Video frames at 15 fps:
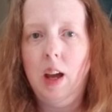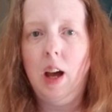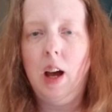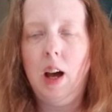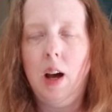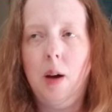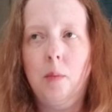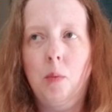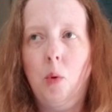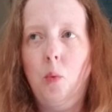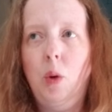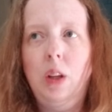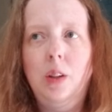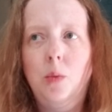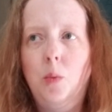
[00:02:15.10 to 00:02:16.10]
Um,
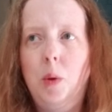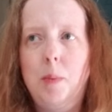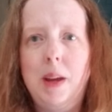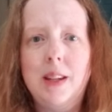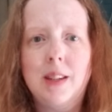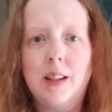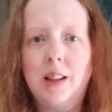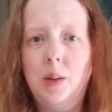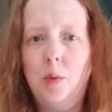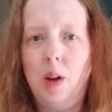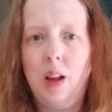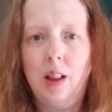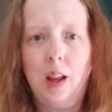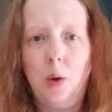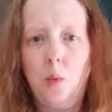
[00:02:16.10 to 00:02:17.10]
we, we basically
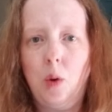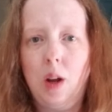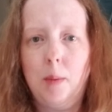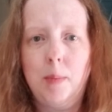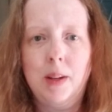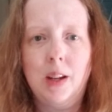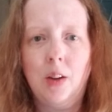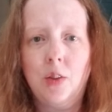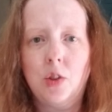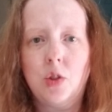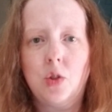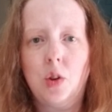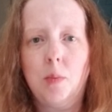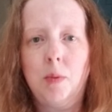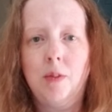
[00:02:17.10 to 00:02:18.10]
went, like, went up and down the
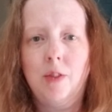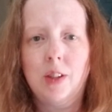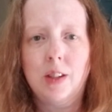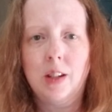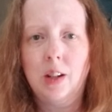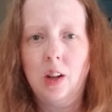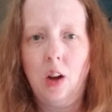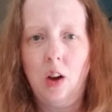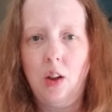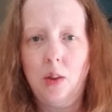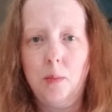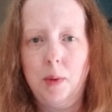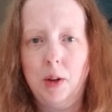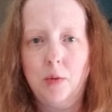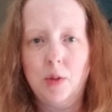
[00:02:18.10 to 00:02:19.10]
strip and visited all the
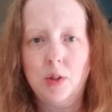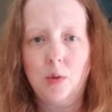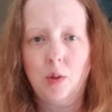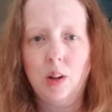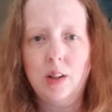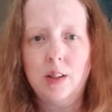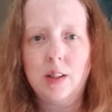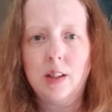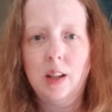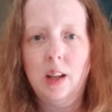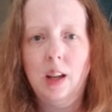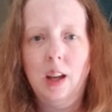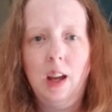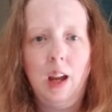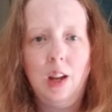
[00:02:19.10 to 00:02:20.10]
big resorts
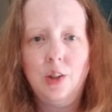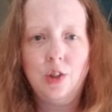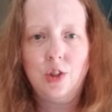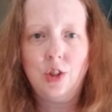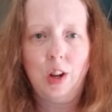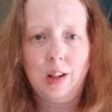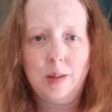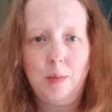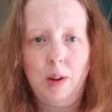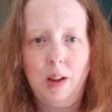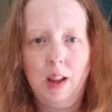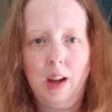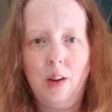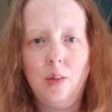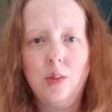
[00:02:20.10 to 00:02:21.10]
and just checked them all
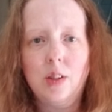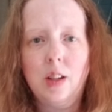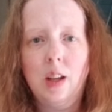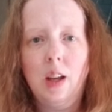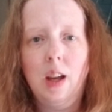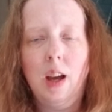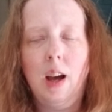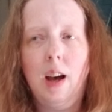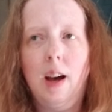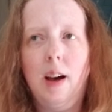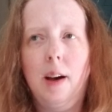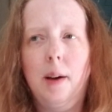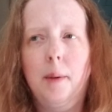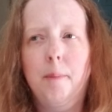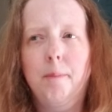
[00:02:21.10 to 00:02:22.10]
out.
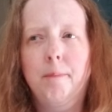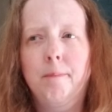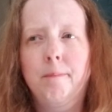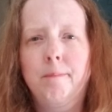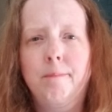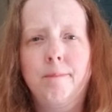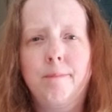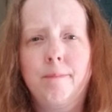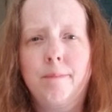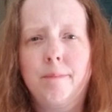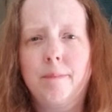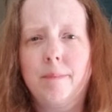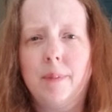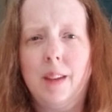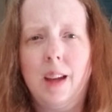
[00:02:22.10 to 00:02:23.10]
Um,
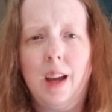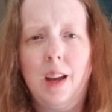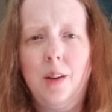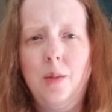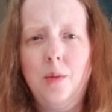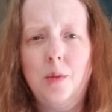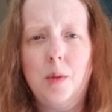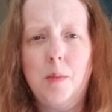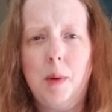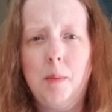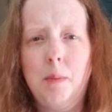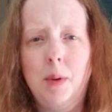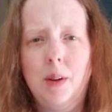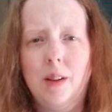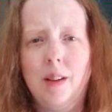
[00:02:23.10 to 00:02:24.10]
I don't
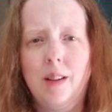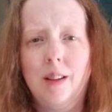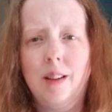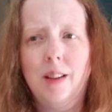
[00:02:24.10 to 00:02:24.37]
remember.